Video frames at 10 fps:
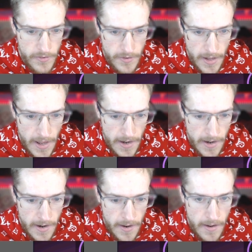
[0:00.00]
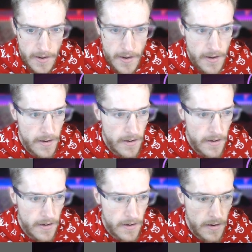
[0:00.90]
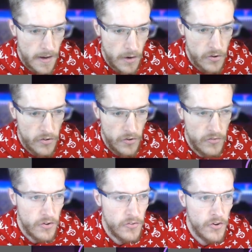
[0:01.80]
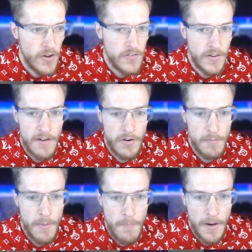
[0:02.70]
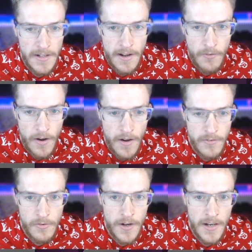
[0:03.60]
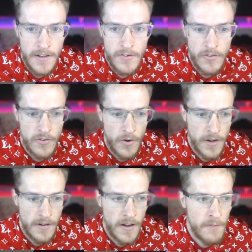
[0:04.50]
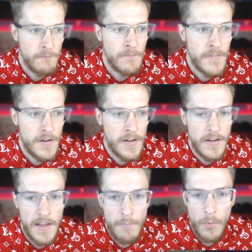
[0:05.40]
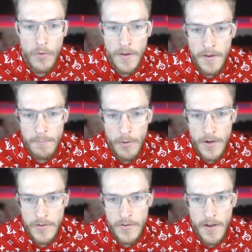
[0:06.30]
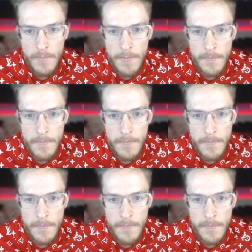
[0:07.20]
again. I'll just do this to get rid of my money now, guys, really, just so I can get more of the points up.